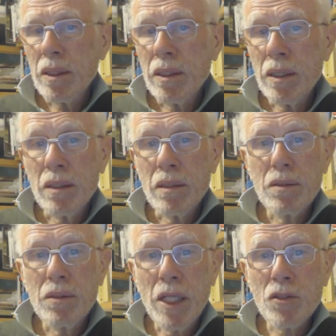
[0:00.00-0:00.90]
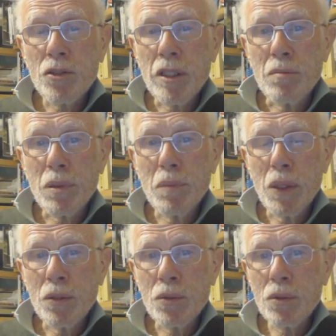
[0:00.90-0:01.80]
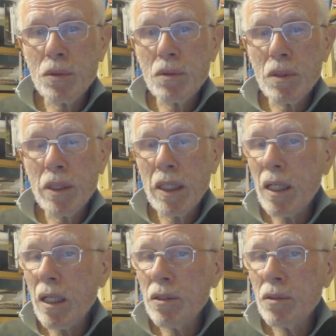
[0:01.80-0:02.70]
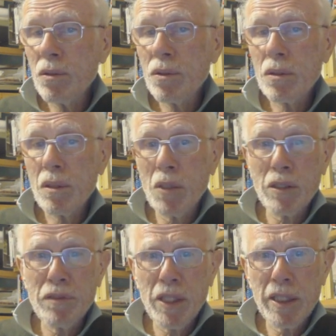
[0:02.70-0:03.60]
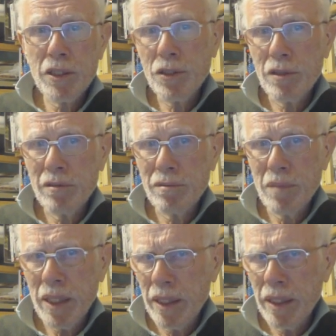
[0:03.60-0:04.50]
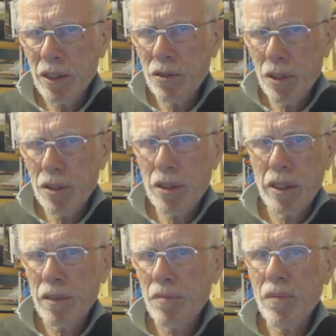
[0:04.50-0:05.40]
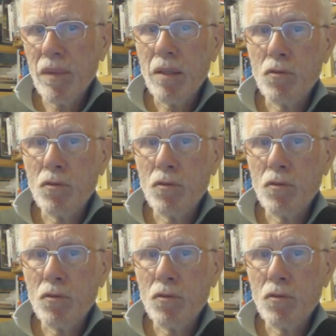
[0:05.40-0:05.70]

the downstream proposal includes the modification of many existing